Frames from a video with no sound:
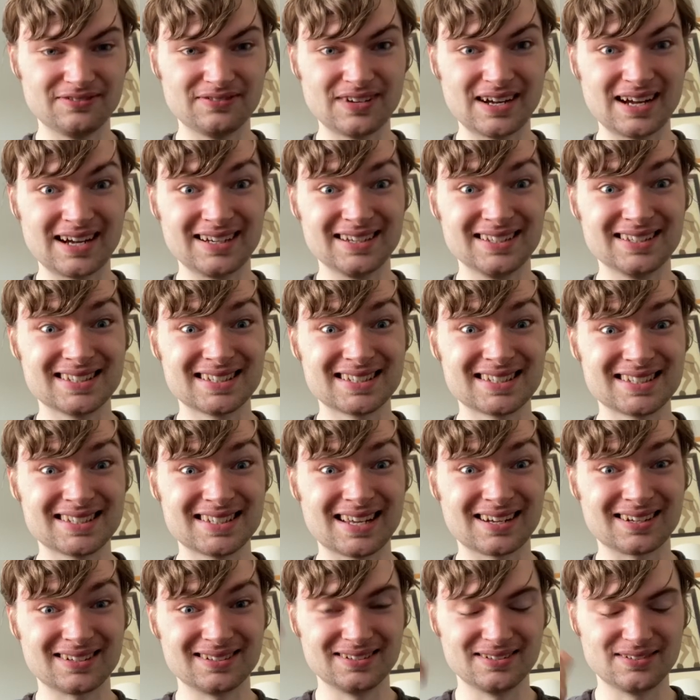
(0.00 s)
a
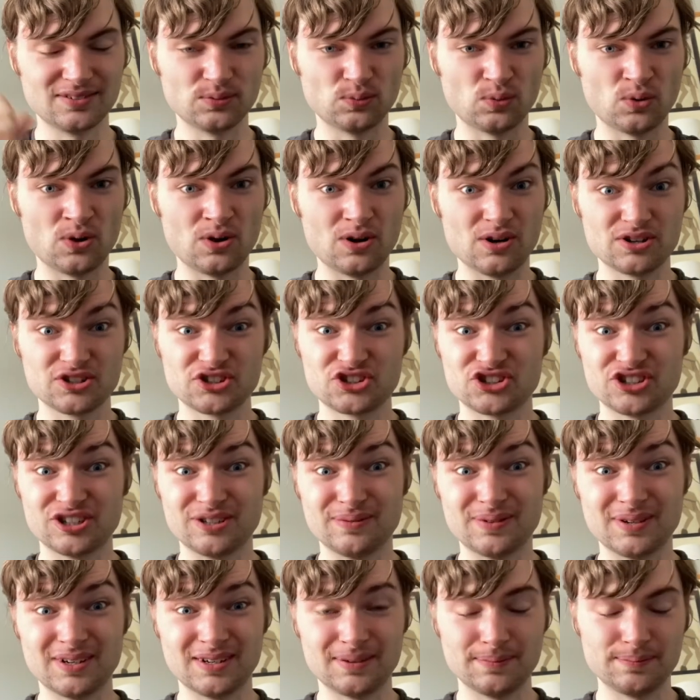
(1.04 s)
second watch
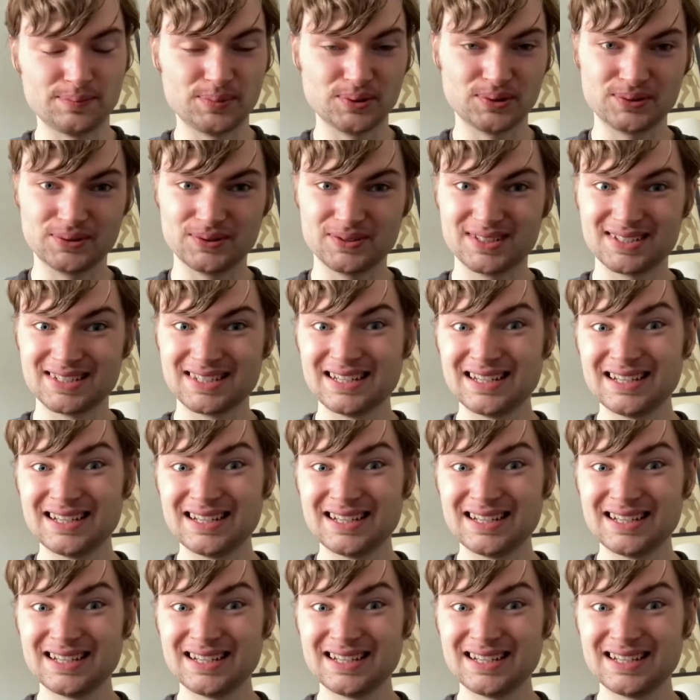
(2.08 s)
because